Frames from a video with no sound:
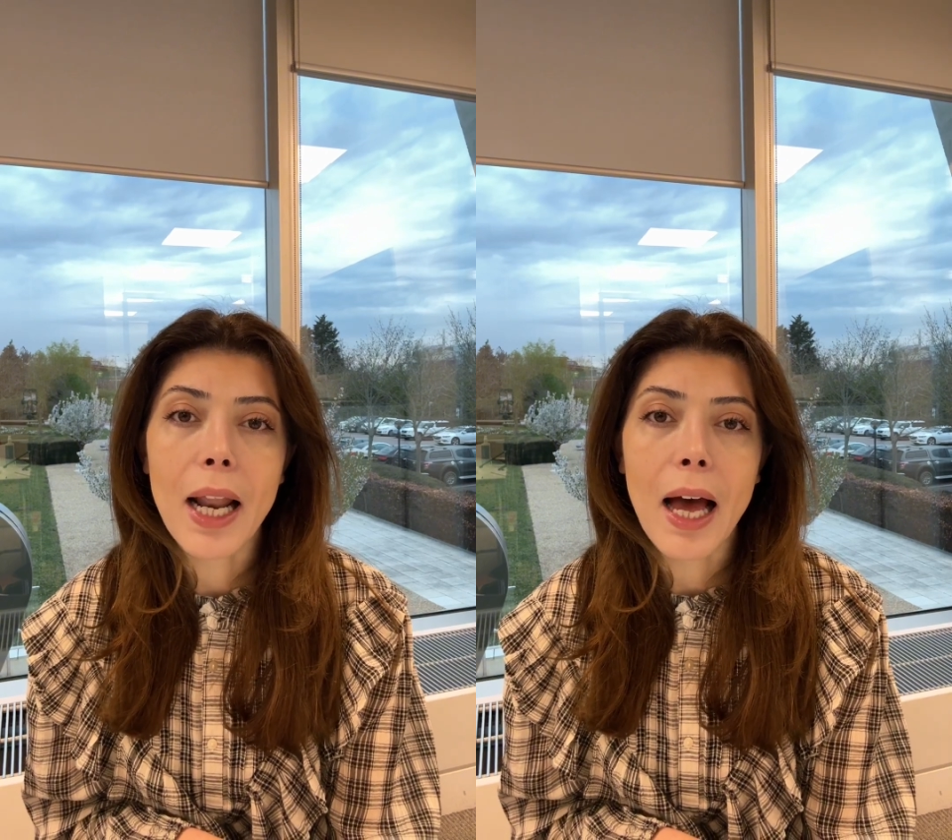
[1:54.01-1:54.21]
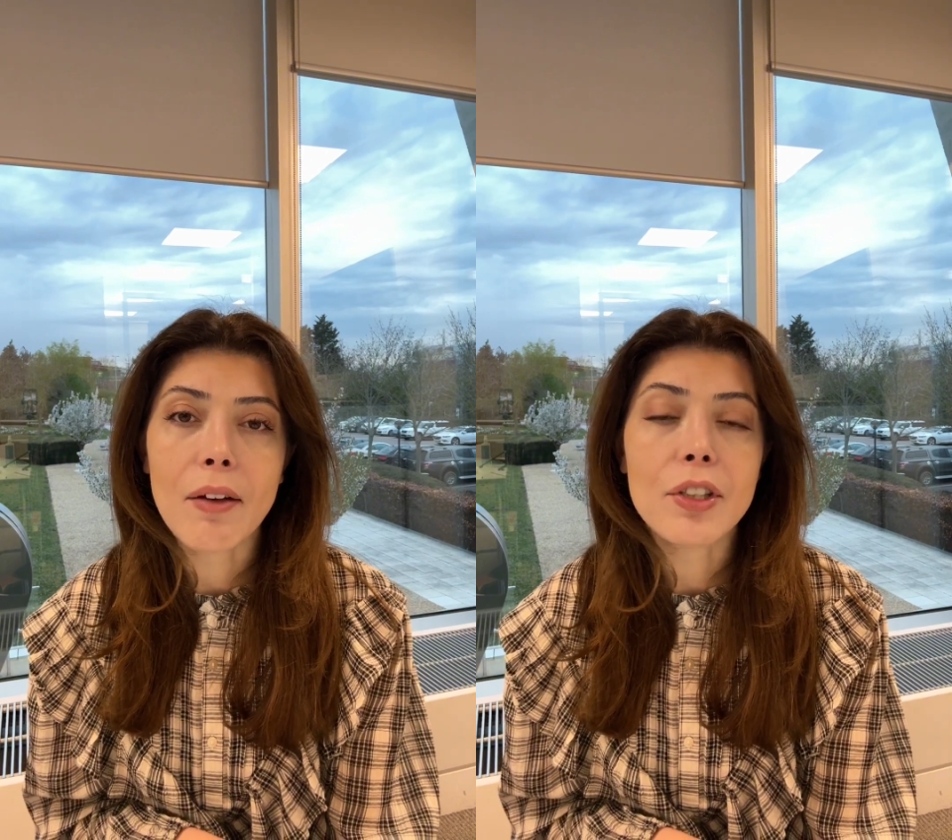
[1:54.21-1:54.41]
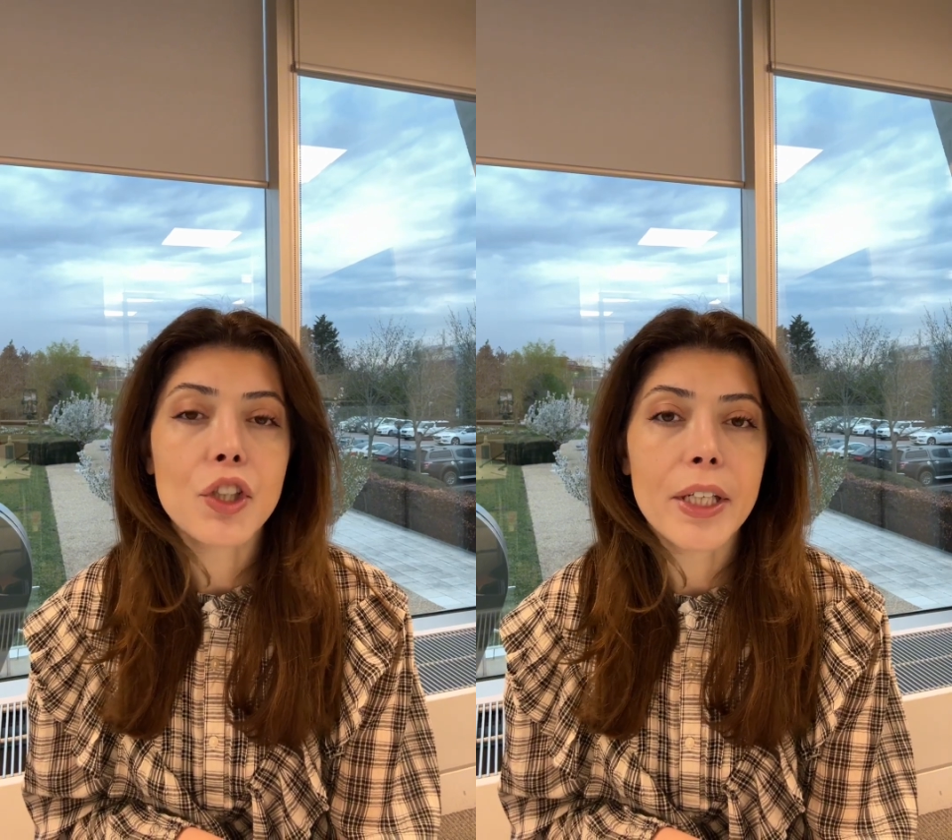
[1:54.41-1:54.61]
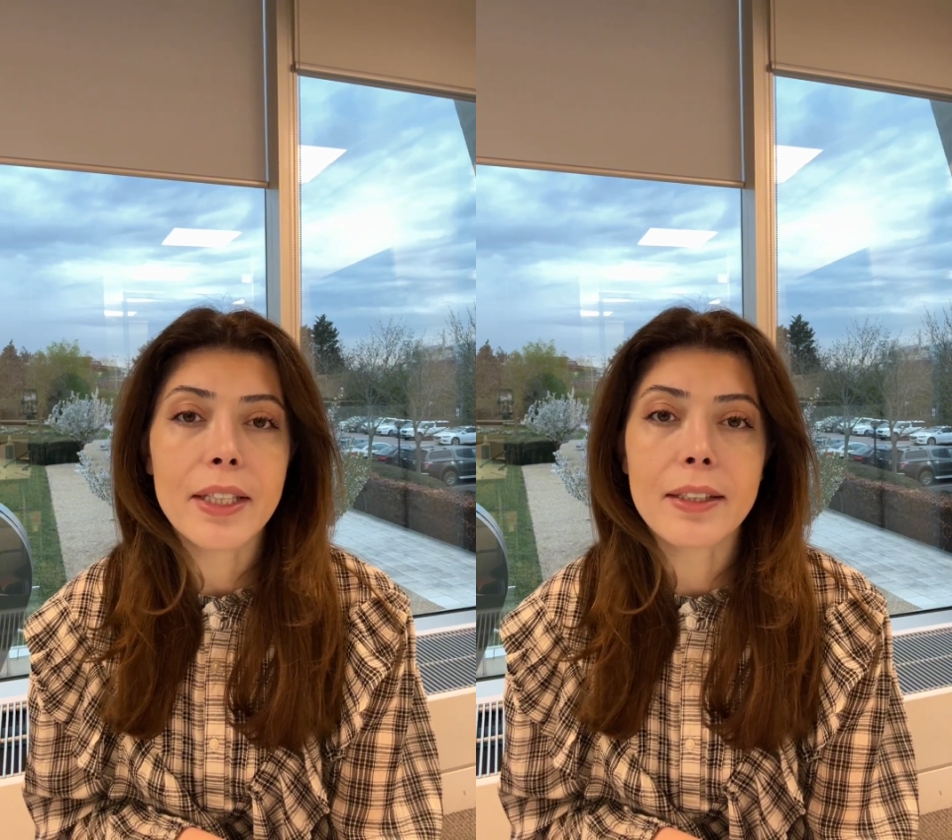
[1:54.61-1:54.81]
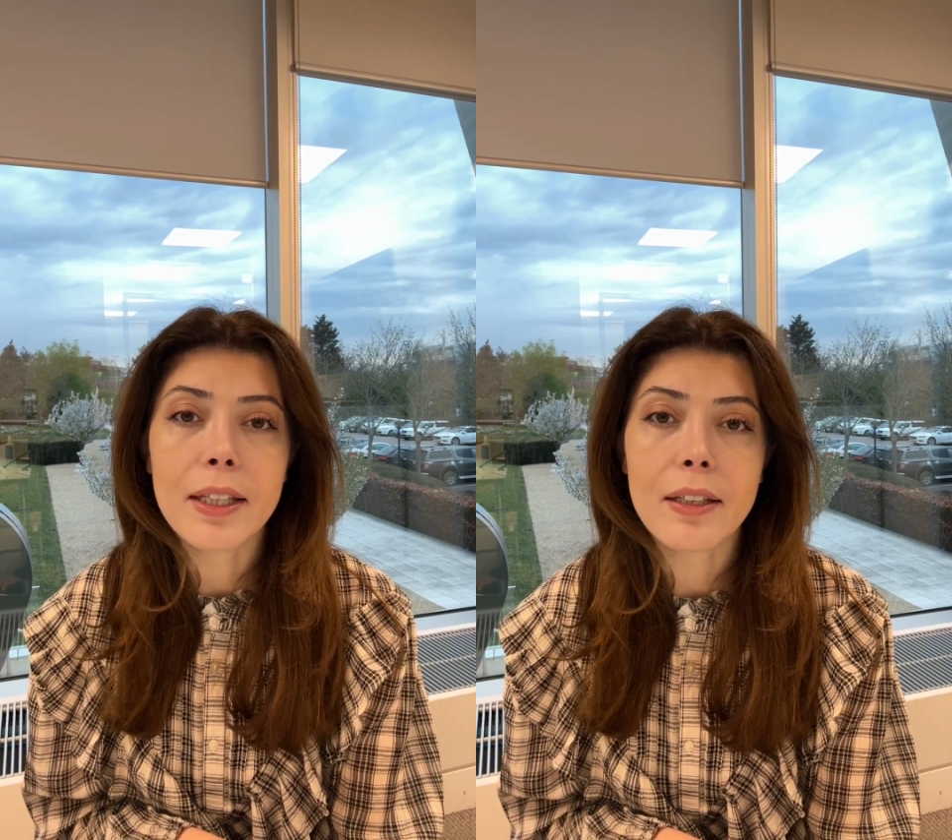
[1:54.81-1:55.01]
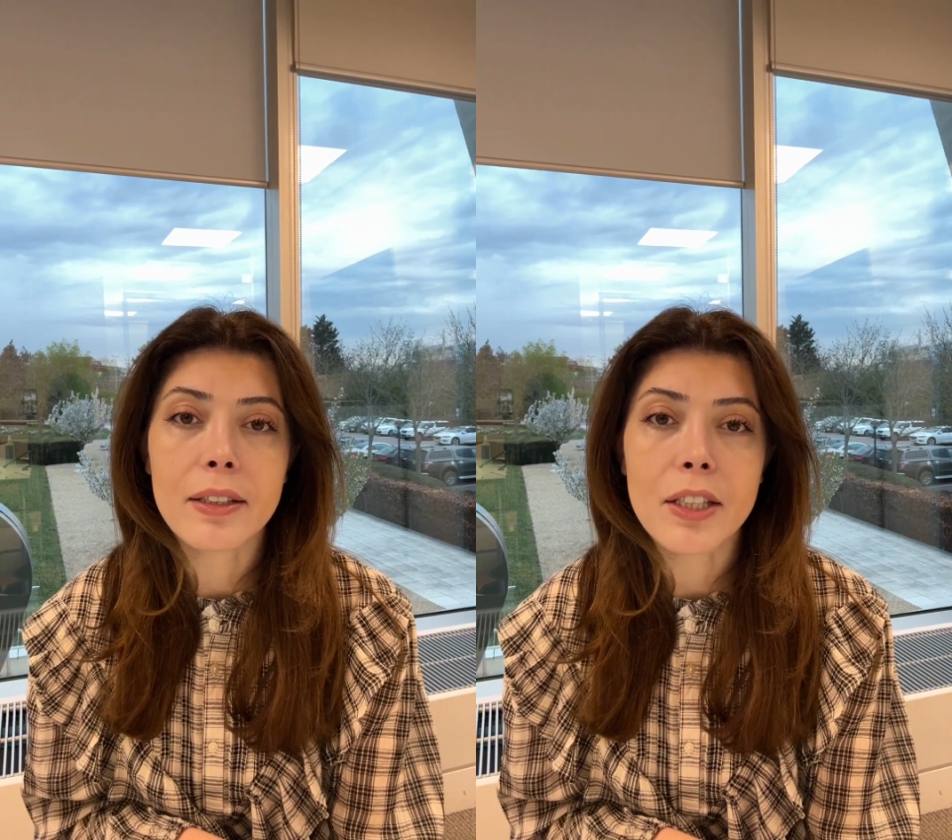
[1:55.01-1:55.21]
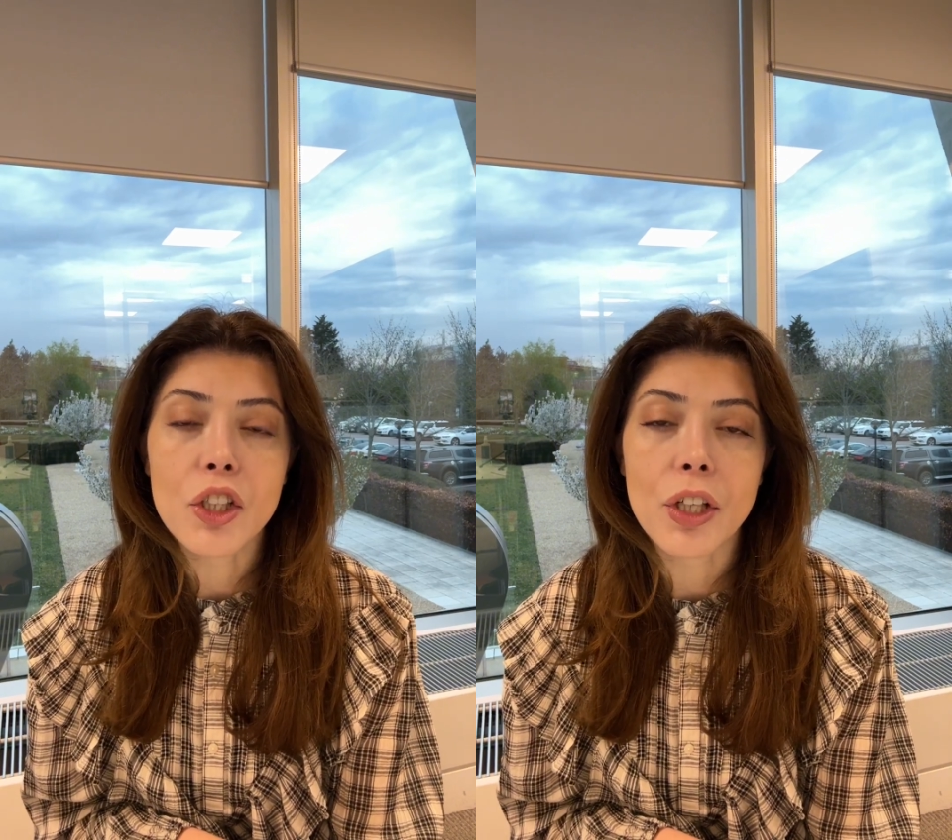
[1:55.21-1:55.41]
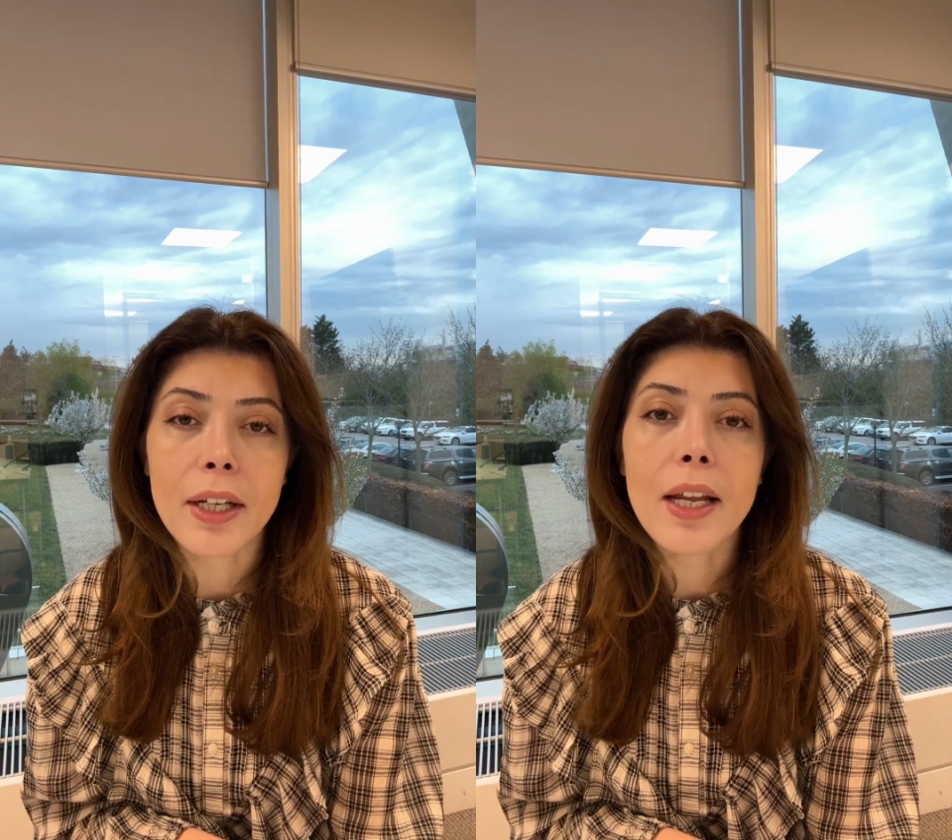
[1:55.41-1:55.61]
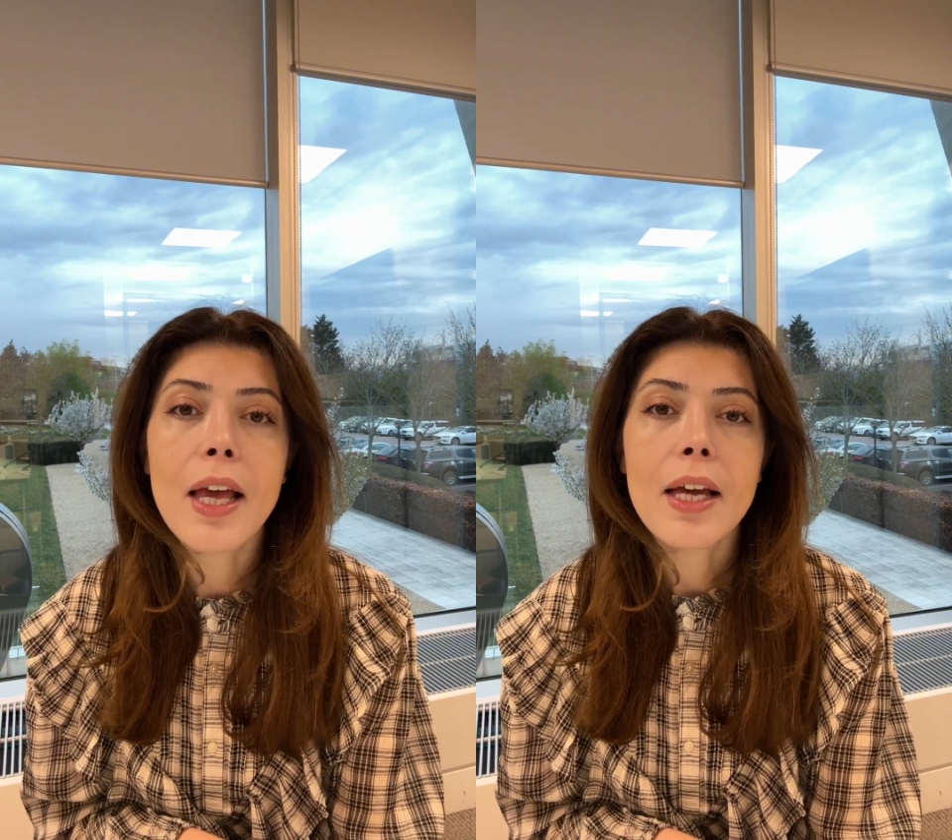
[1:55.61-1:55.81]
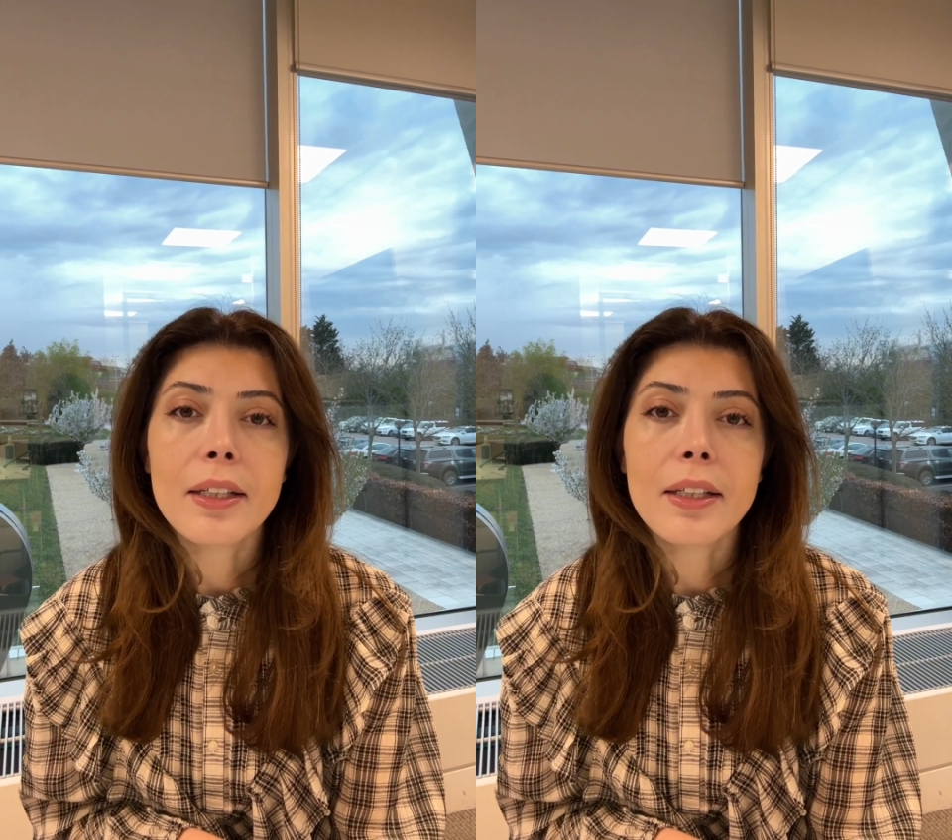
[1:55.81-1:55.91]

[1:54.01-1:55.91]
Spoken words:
have a genetic condition